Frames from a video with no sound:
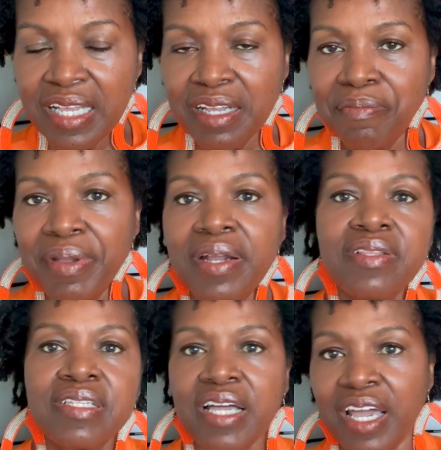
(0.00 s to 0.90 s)
compare
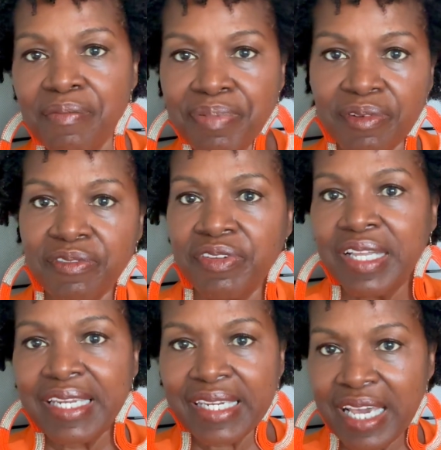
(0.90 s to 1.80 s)
the type of
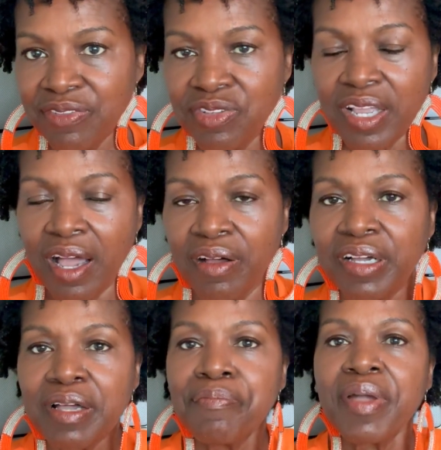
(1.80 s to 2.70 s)
lifestyle,
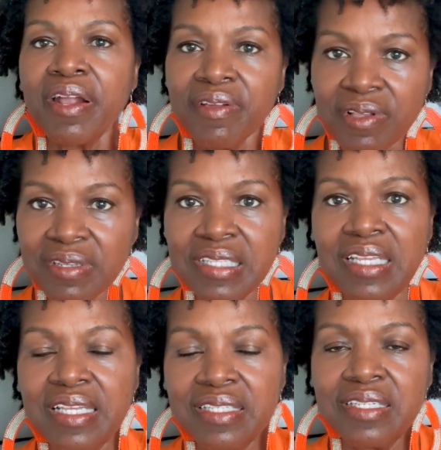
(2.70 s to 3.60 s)
compare those
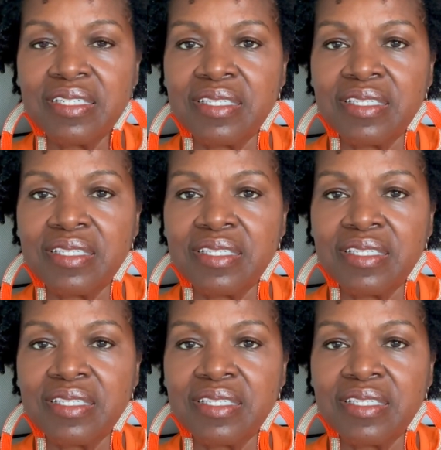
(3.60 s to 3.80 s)
things